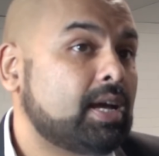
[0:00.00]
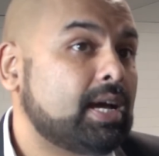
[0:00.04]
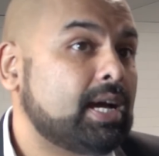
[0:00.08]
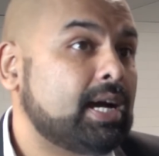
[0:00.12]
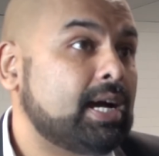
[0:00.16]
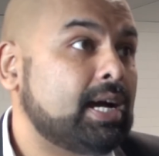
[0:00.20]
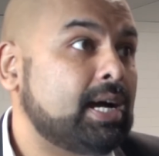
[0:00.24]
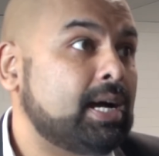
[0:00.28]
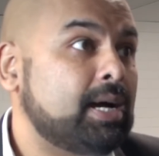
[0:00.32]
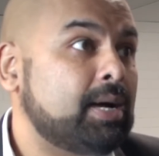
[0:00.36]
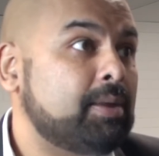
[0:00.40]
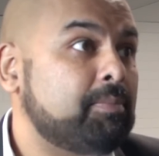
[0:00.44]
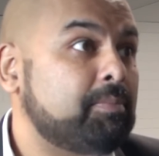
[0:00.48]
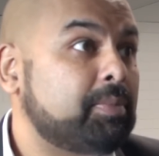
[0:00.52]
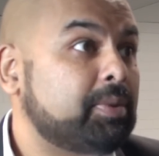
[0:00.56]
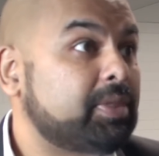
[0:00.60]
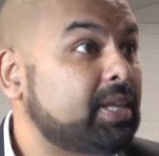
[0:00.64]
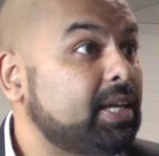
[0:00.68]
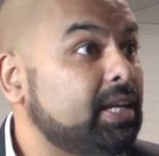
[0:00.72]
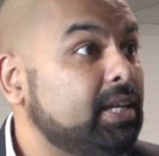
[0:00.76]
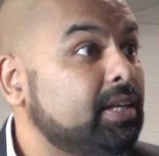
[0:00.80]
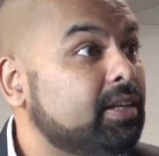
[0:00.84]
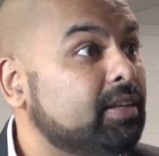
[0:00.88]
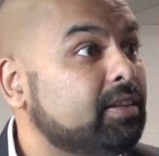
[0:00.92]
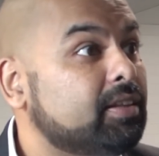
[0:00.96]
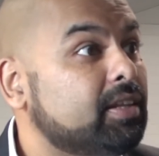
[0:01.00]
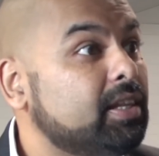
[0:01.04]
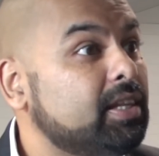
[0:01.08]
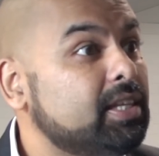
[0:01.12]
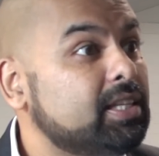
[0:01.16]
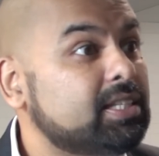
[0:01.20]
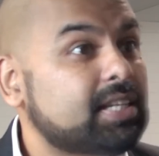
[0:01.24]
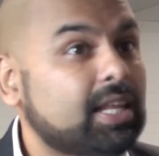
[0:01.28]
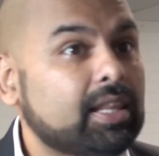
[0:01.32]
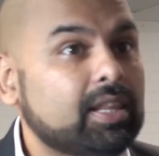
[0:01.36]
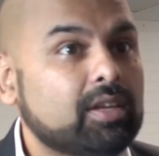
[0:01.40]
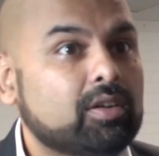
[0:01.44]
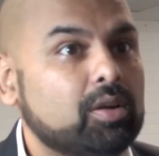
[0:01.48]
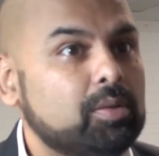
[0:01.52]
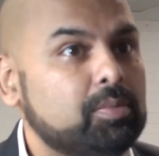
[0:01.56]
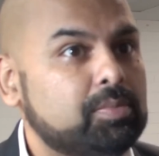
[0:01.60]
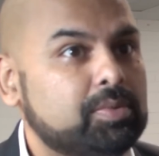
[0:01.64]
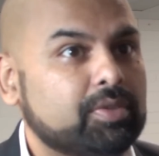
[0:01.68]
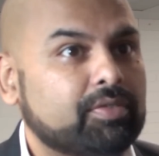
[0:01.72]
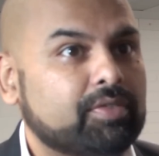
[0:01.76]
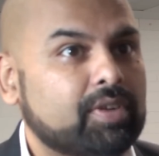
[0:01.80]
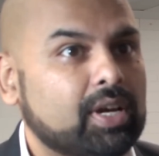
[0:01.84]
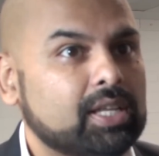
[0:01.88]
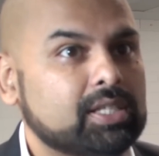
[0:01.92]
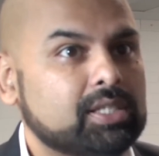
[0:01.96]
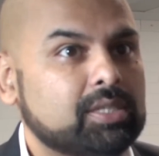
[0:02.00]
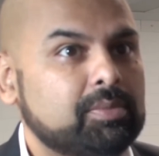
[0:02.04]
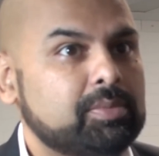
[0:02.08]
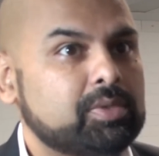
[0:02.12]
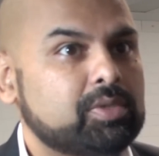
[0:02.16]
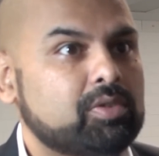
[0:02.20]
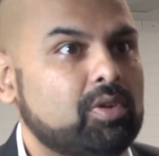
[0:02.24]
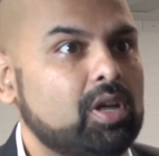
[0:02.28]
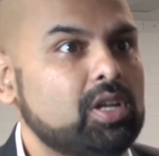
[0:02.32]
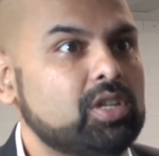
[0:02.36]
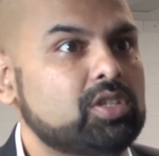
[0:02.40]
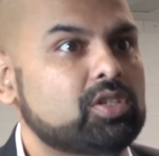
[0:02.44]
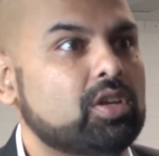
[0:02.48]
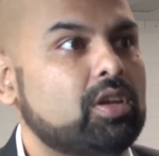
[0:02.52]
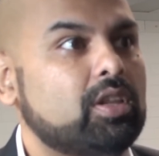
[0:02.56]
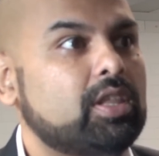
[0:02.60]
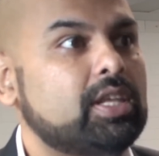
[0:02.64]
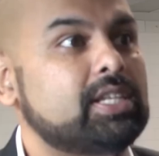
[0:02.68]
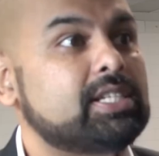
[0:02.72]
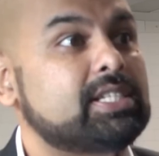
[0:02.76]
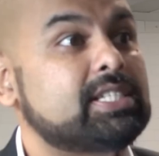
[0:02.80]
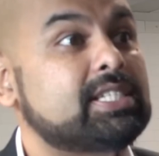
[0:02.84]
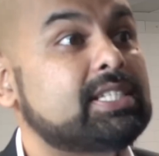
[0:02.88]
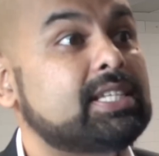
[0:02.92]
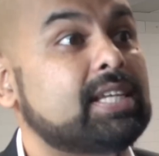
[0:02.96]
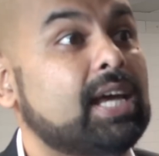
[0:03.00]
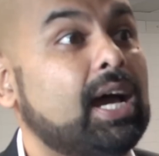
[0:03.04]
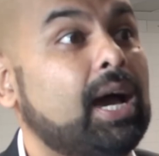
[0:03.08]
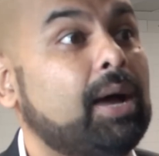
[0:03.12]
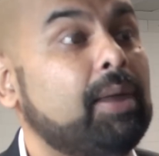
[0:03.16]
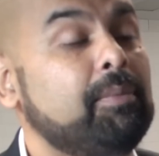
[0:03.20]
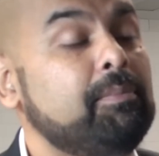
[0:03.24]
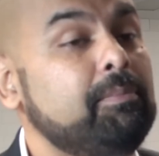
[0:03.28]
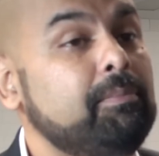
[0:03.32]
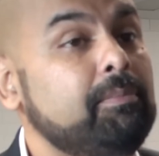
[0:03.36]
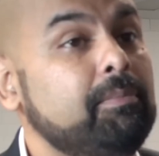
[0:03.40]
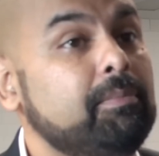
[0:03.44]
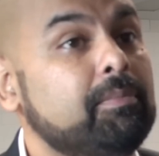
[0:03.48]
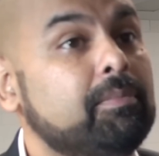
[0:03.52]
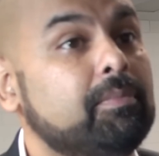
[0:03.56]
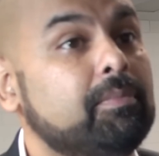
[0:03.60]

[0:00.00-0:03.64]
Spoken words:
But then there's other groups of customers, right? So there's some